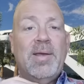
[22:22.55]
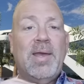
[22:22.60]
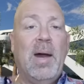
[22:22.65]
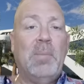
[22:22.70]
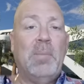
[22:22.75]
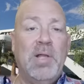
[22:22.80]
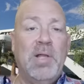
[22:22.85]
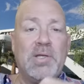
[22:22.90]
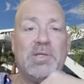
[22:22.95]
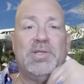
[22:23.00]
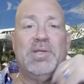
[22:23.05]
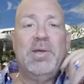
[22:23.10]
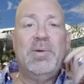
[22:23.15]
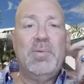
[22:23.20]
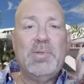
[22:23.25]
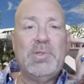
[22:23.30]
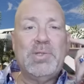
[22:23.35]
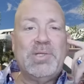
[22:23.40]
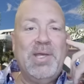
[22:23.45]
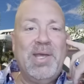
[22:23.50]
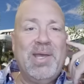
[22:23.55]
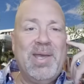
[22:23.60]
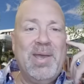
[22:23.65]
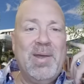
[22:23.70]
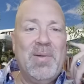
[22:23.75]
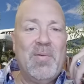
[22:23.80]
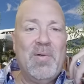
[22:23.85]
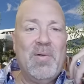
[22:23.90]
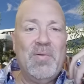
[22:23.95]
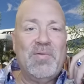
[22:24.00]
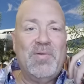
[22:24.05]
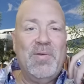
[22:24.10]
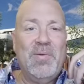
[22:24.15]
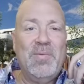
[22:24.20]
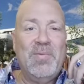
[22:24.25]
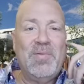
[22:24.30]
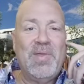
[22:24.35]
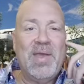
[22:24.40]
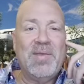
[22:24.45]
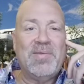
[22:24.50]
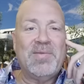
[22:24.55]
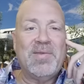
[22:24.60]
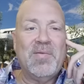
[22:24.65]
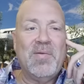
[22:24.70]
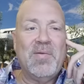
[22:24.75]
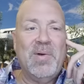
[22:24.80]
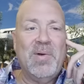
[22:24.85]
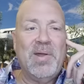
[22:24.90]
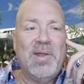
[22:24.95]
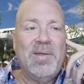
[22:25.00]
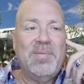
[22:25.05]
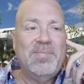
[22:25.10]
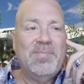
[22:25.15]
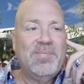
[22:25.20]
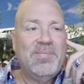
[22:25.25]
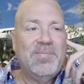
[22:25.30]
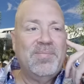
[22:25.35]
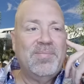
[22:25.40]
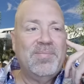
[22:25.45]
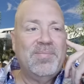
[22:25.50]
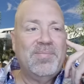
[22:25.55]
God bless you, and we'll see you again real soon. Thanks, everybody.